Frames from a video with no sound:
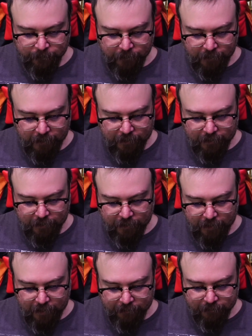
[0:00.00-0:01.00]
And
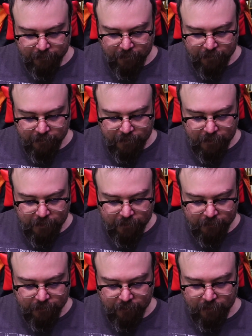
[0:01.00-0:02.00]
after 100
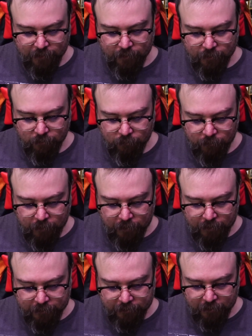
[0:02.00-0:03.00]
years,
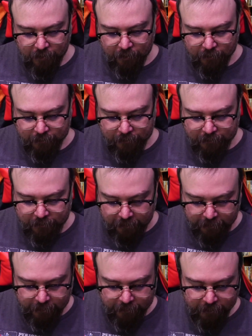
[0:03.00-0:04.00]
we shall
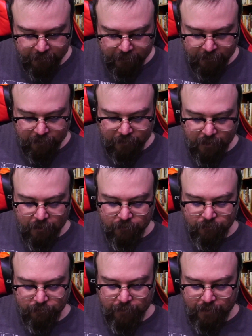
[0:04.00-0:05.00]
see.
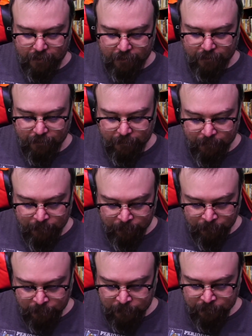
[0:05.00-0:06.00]
Agreed.
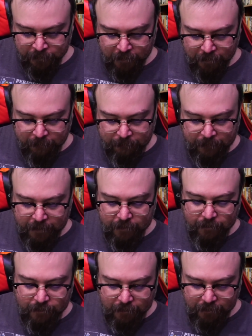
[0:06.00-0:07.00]
A
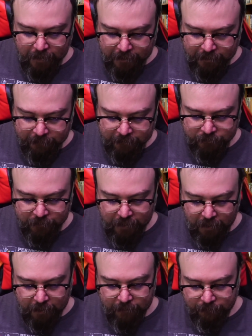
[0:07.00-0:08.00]
finger the length of a
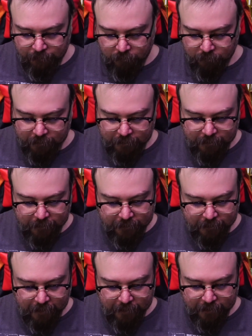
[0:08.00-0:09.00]
tree unfolded,
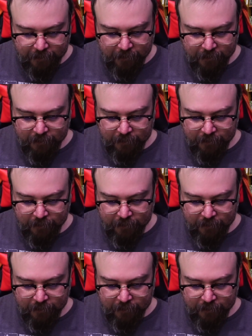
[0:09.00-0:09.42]
descended,